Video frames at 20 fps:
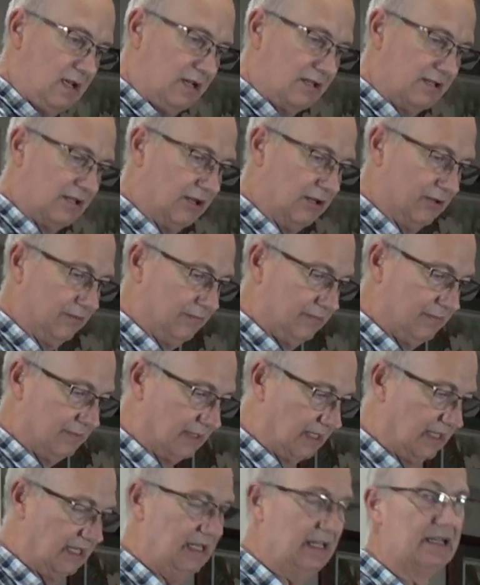So,
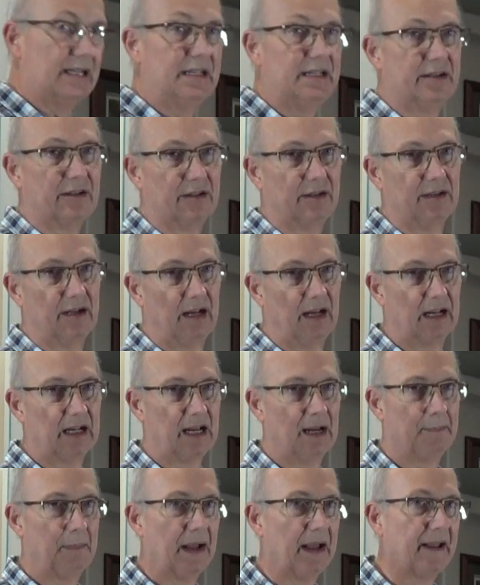in here, I
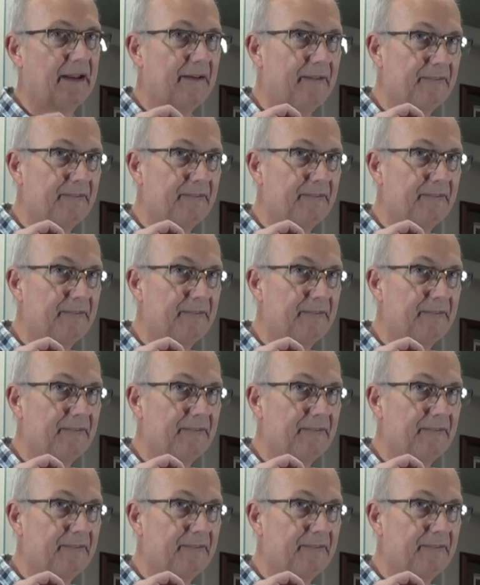got my